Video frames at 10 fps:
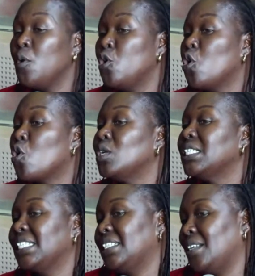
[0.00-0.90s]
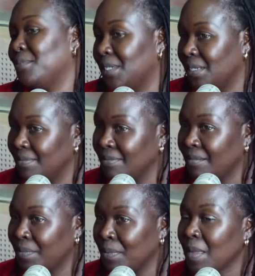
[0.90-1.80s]
local systems?
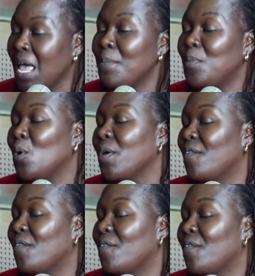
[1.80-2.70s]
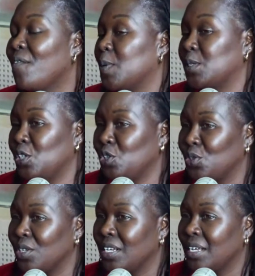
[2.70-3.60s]
employee value
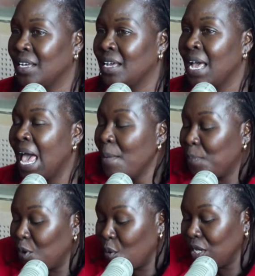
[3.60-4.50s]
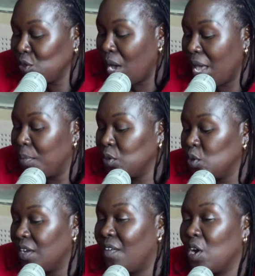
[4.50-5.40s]
proposition. Yes. Employees were able to
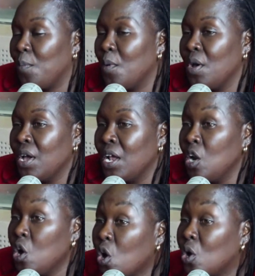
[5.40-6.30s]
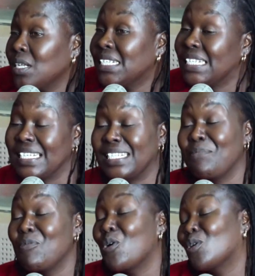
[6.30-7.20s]
develop local
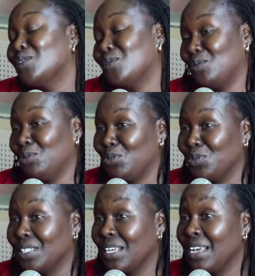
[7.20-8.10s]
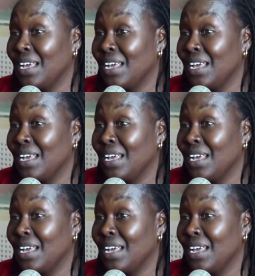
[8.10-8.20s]
system, local solutions.